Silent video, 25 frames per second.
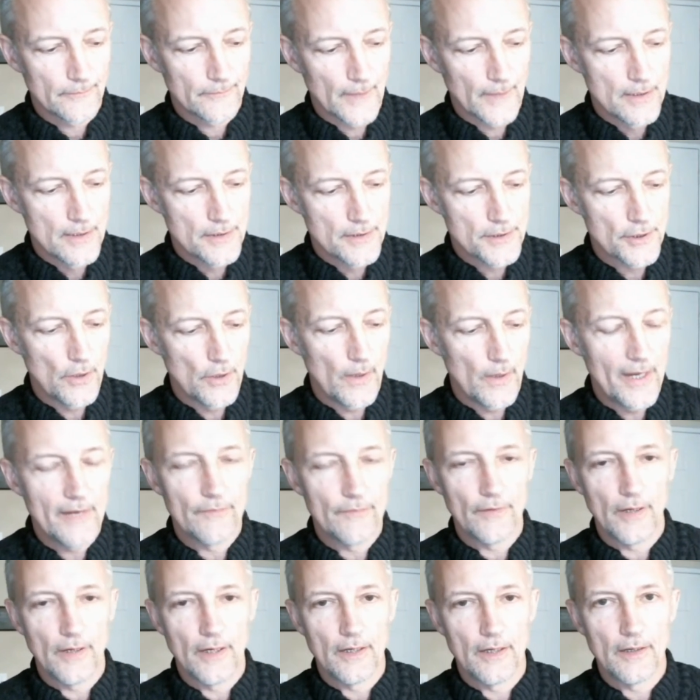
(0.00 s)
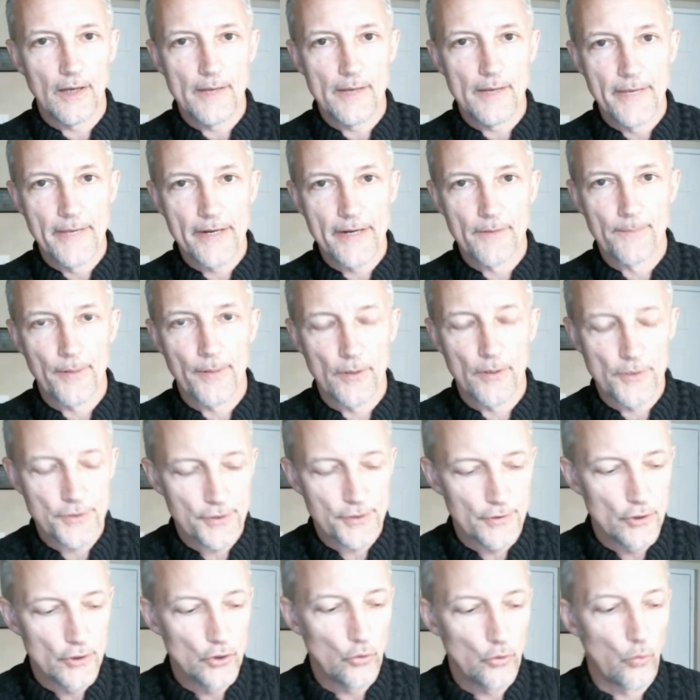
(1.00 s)
So I, have, uh, I met a
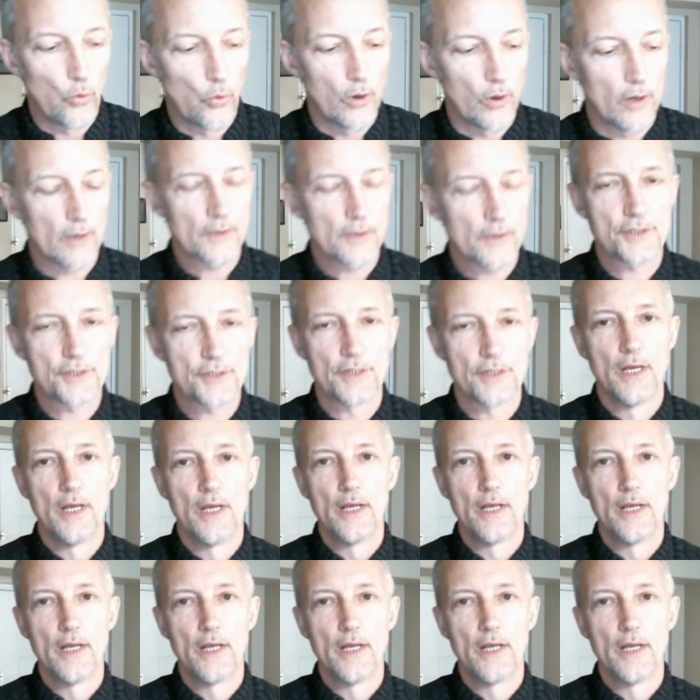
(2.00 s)
person who works